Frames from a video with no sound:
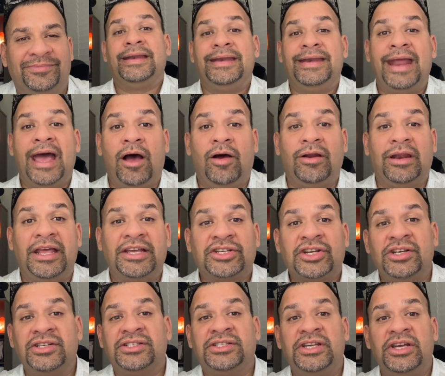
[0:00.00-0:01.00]
Now let's
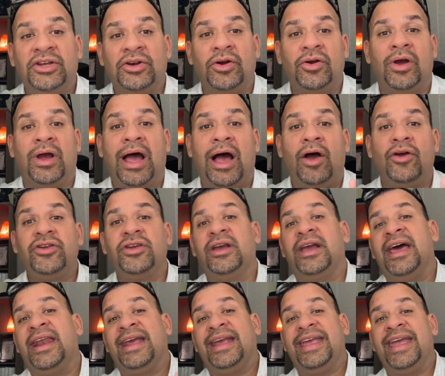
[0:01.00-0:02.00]
consider how you're
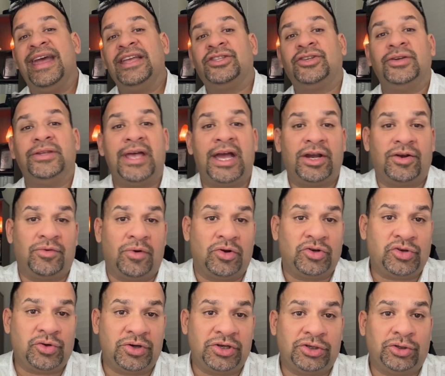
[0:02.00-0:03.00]
gonna get to that
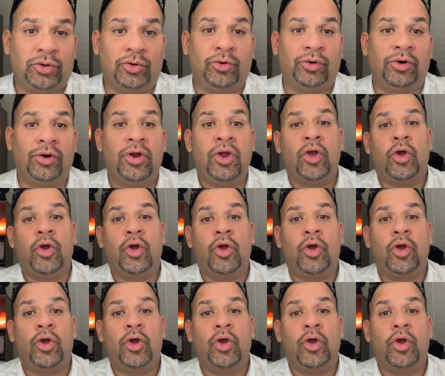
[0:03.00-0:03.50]
grocery store